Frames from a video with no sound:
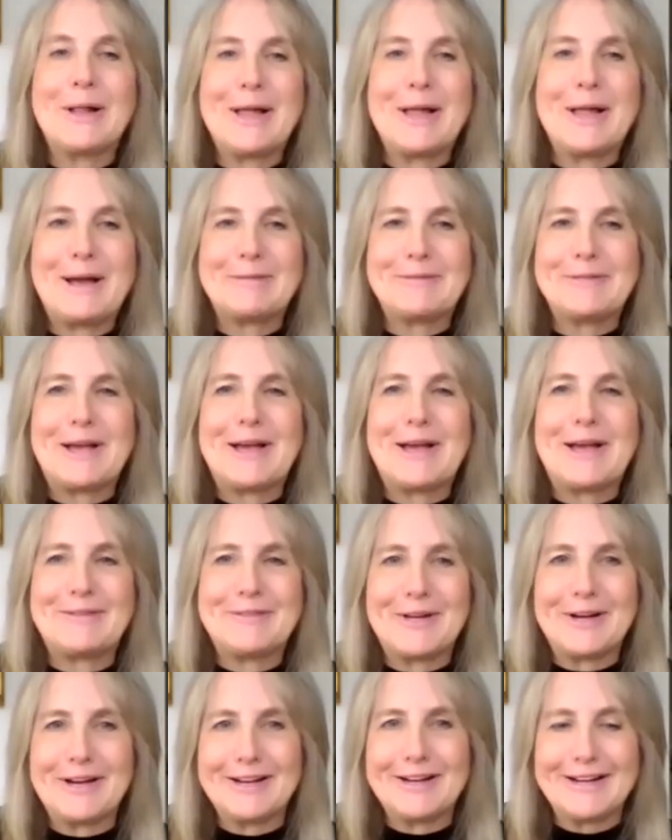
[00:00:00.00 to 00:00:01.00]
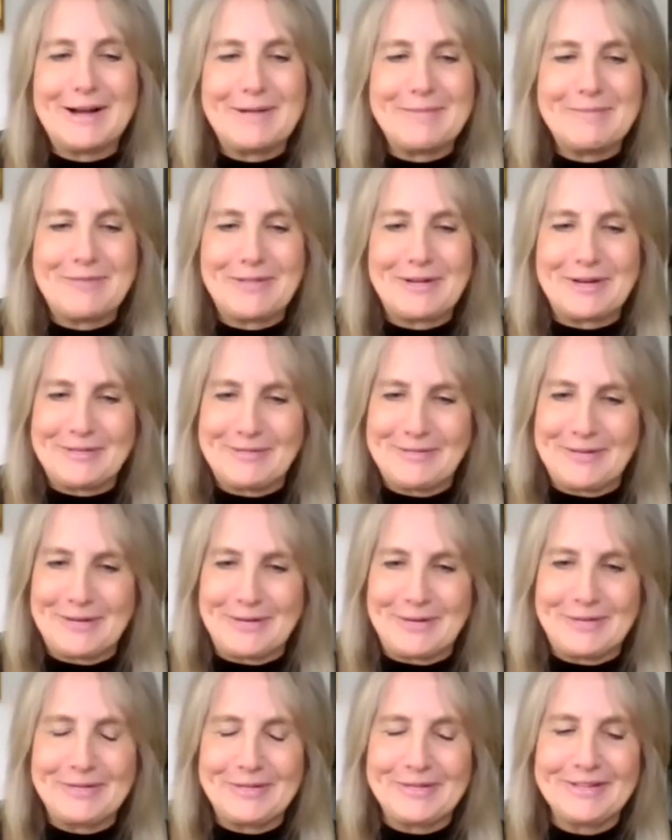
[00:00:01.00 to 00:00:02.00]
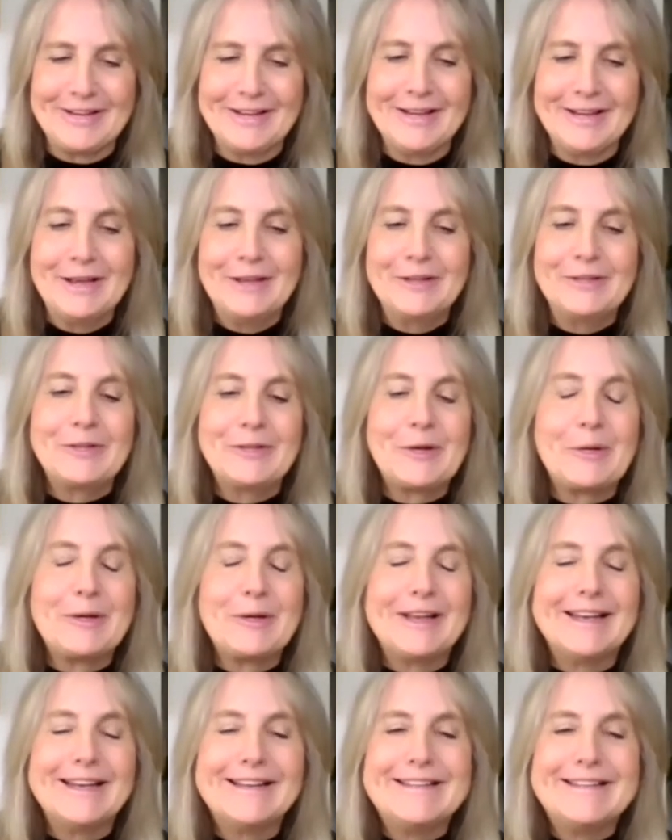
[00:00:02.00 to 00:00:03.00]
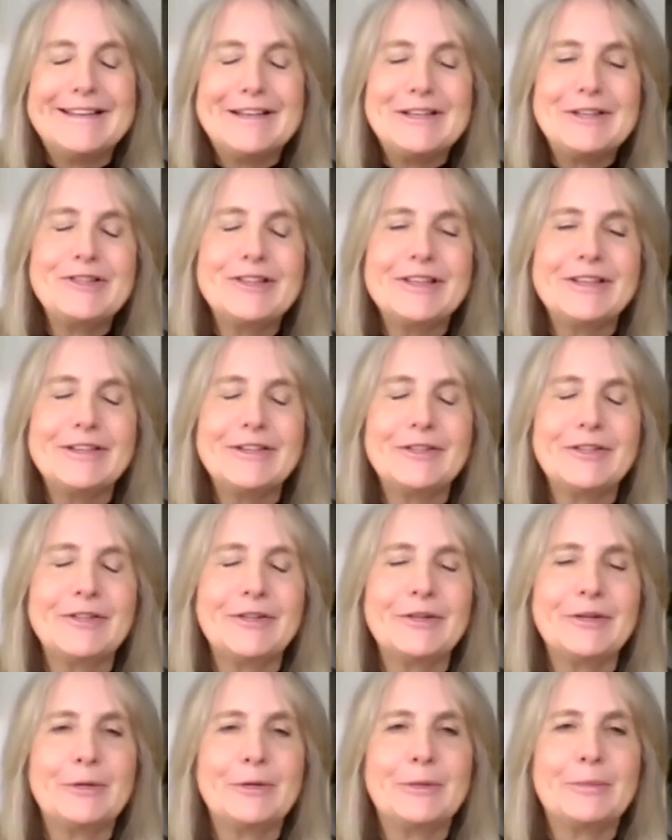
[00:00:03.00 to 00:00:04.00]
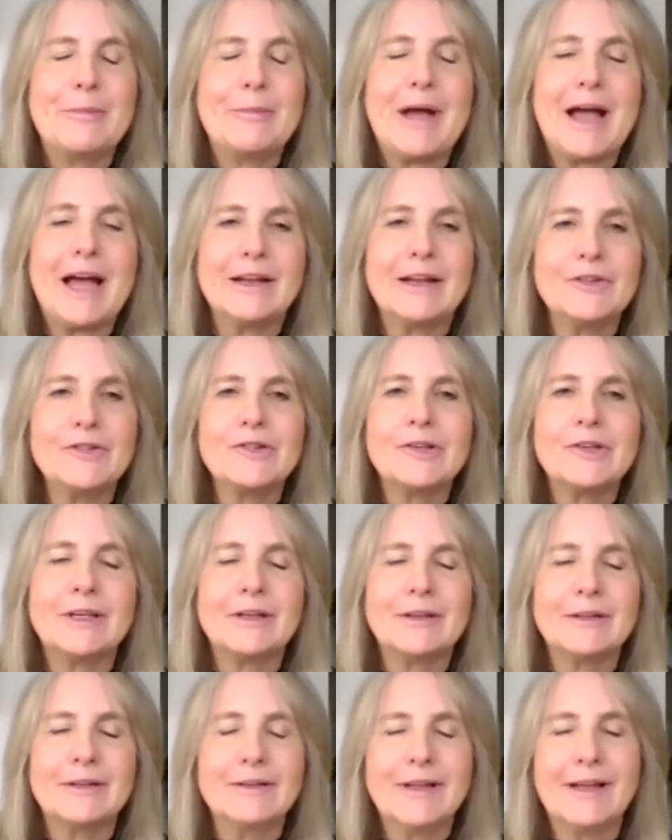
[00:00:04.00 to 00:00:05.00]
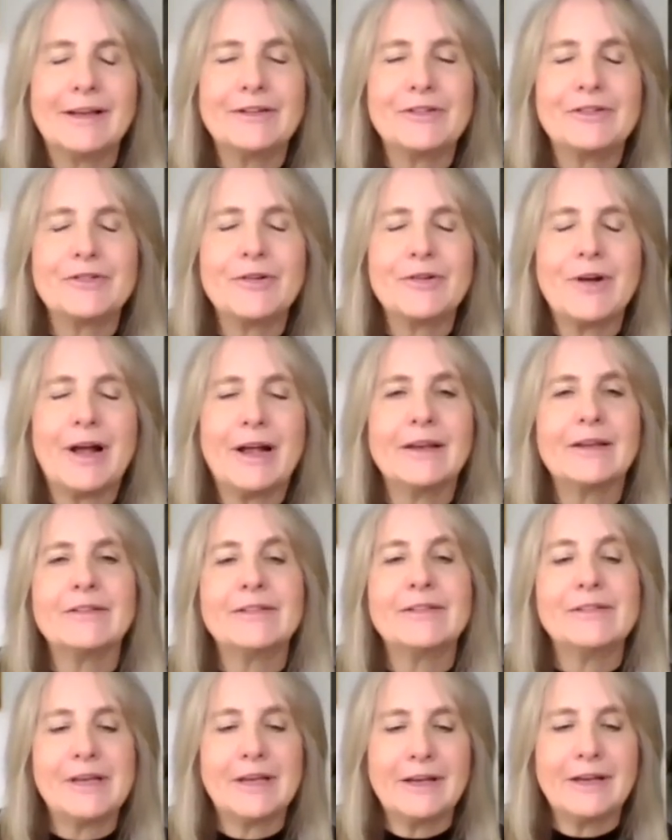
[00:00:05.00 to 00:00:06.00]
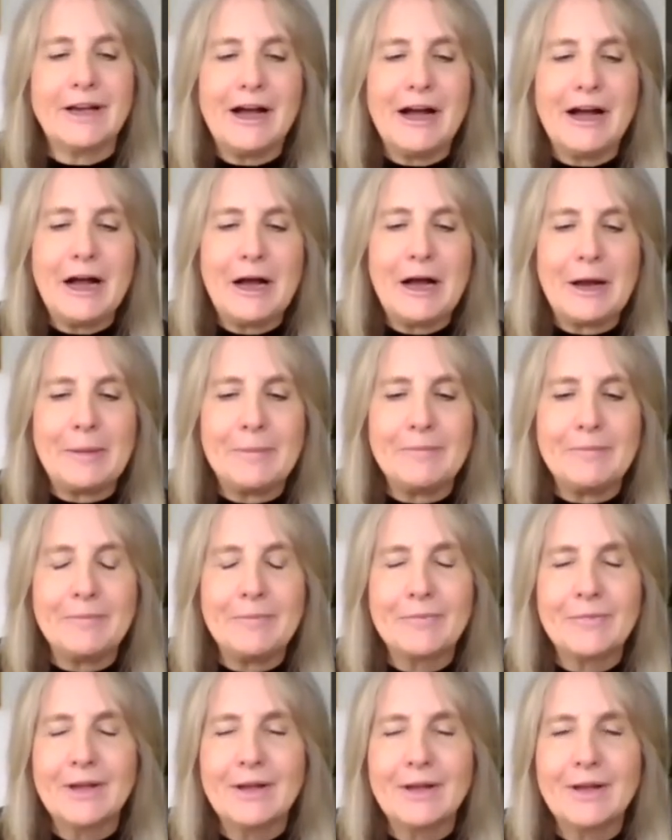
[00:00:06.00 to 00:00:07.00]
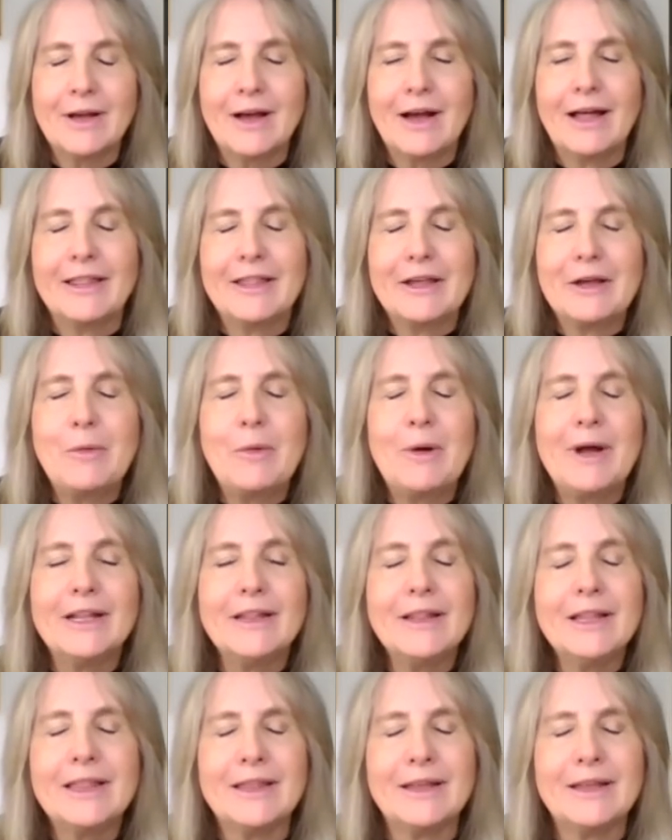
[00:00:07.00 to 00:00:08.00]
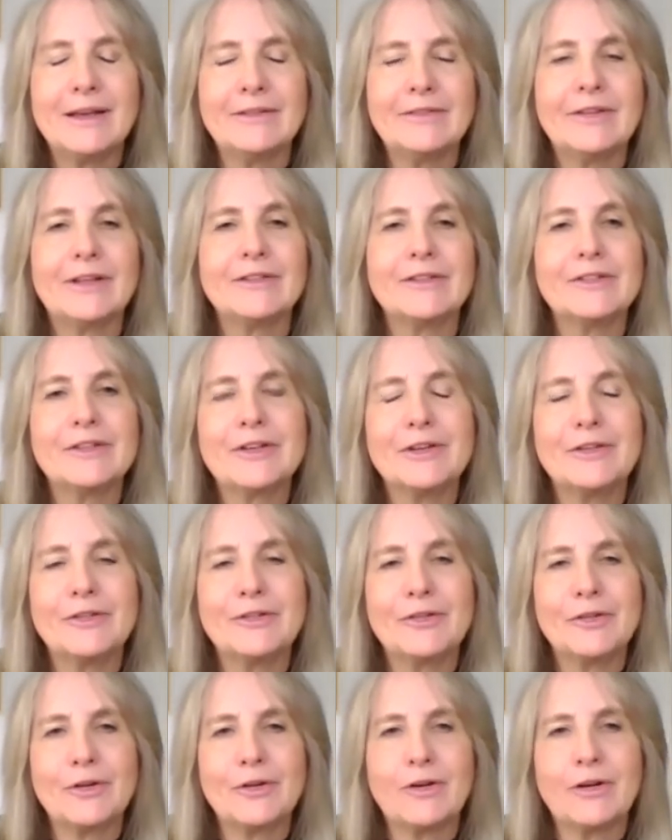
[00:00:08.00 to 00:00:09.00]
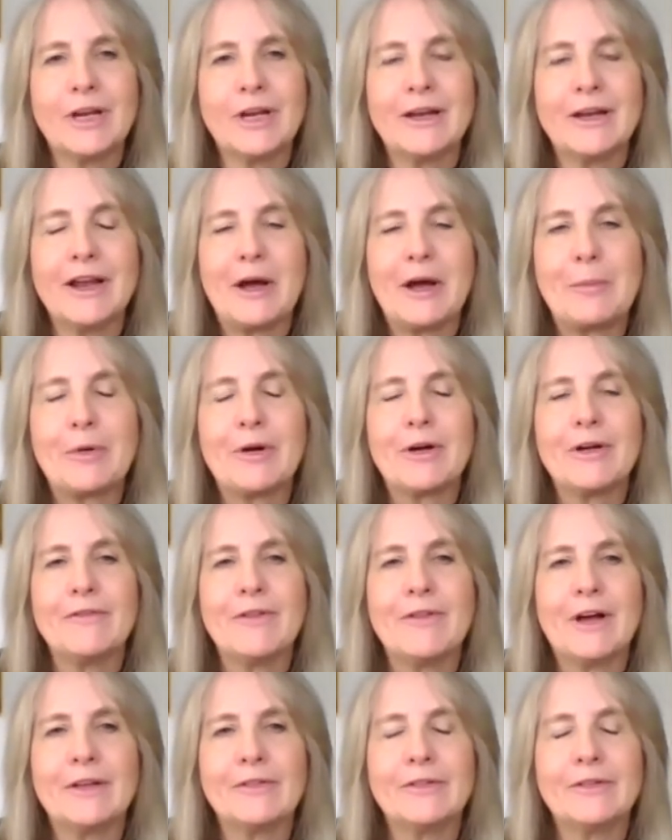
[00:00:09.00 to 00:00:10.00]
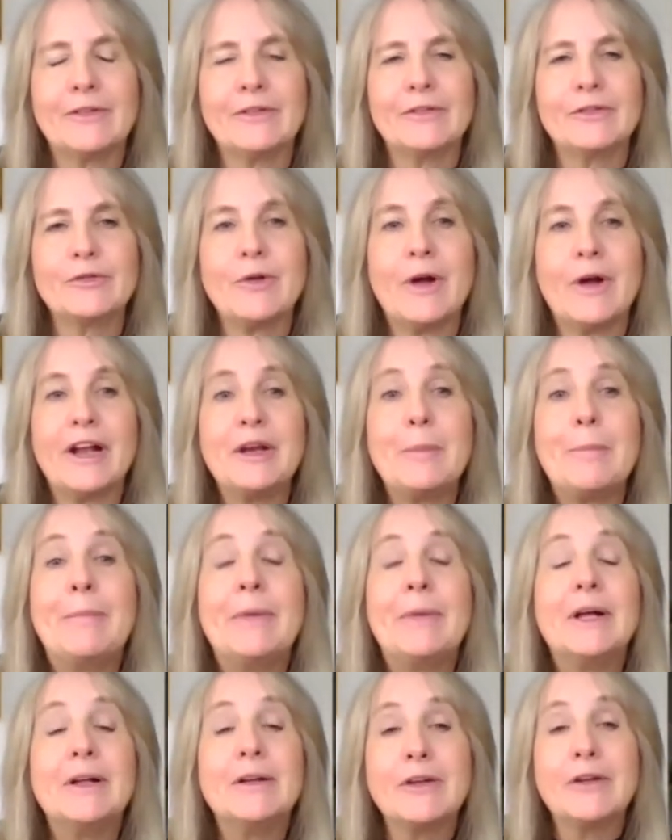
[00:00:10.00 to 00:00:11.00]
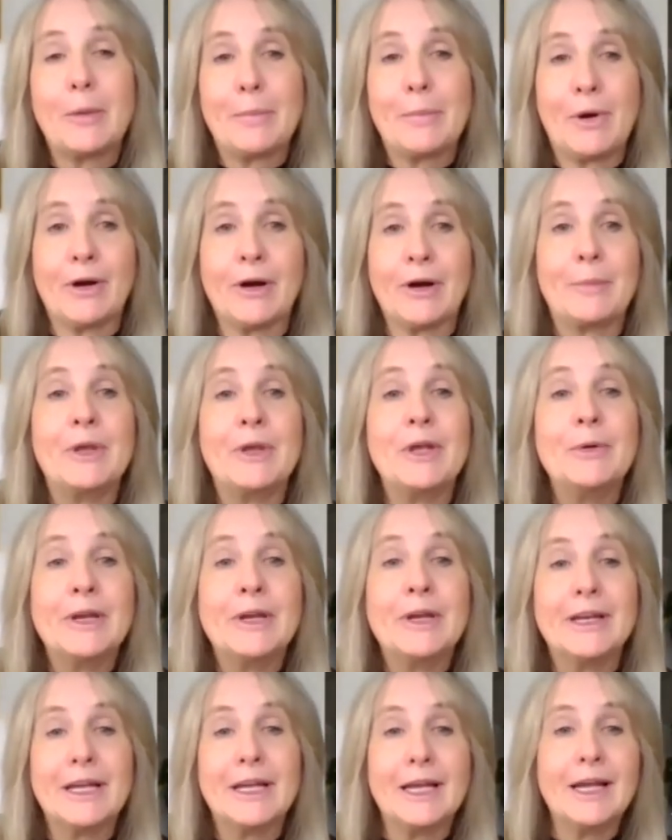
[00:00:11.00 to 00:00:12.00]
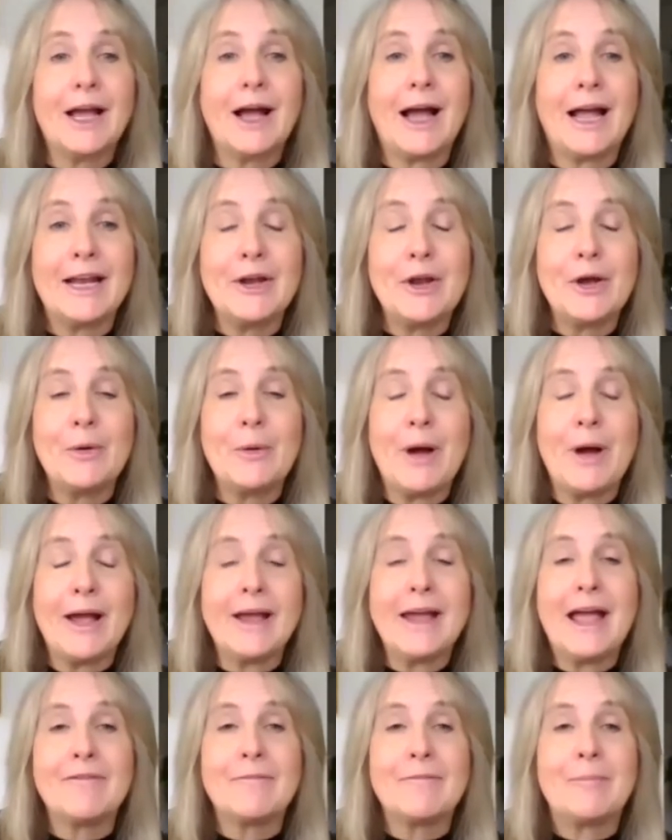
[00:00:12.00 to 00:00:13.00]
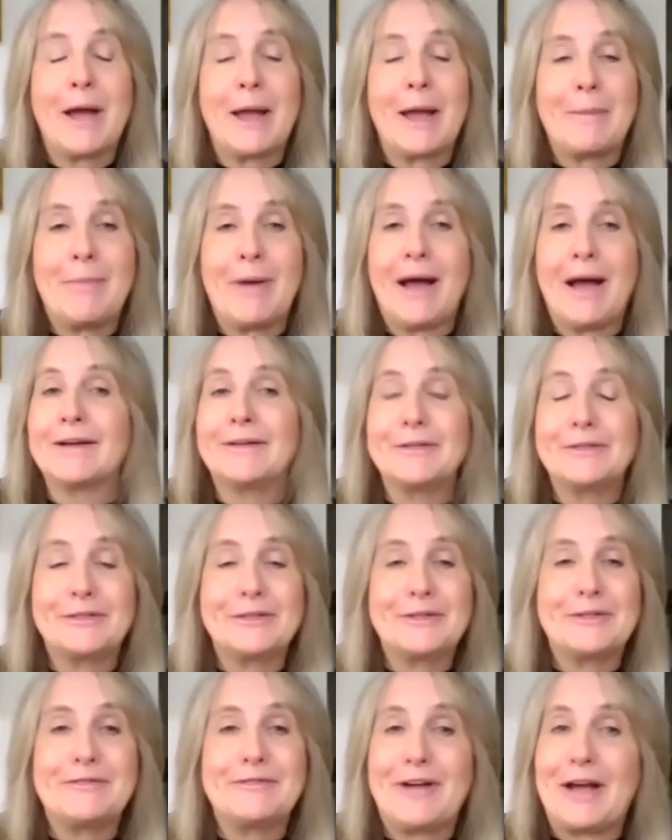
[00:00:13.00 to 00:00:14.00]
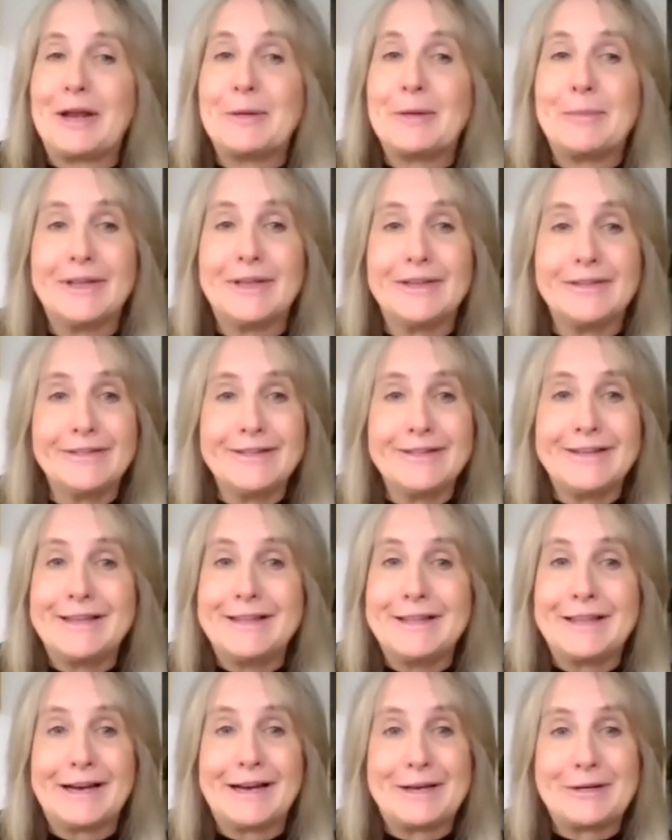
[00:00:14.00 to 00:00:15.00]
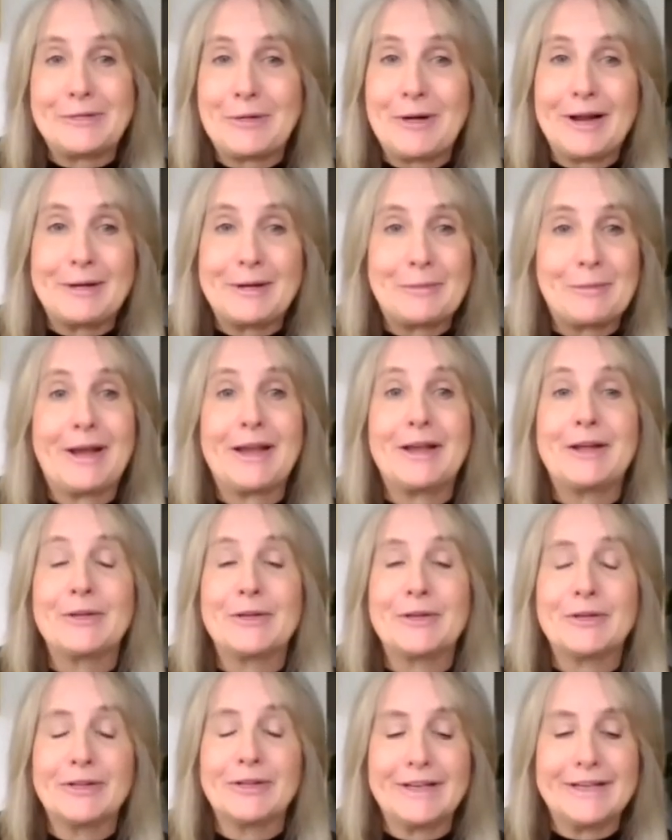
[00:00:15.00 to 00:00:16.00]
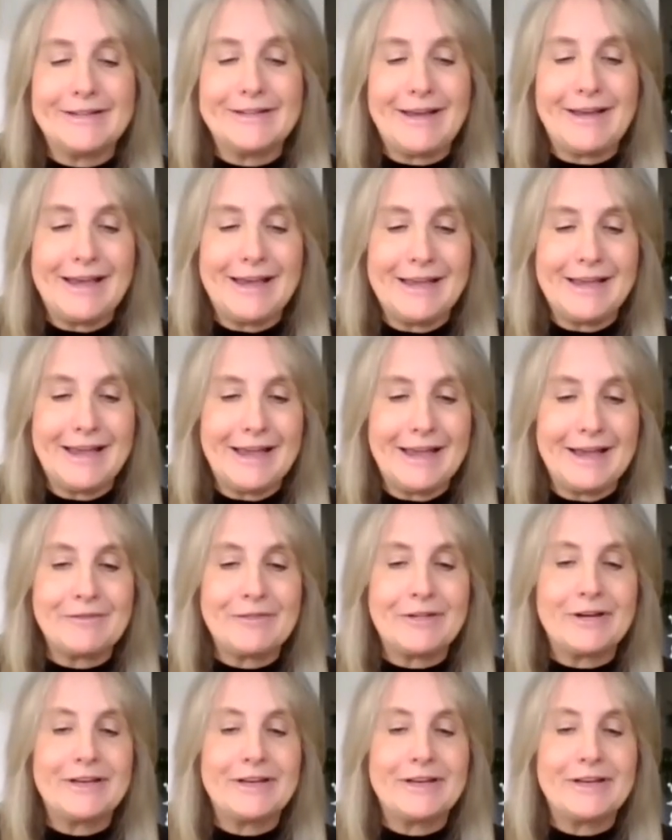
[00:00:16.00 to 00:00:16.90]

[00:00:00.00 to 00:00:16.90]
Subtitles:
have to have our comfort foods. So in addition to managing and trying to stay calm, I think one of the things that's concerning a number of us is trying to build up our immunity. I know I have my bottles of vitamin C that I try to regularly take every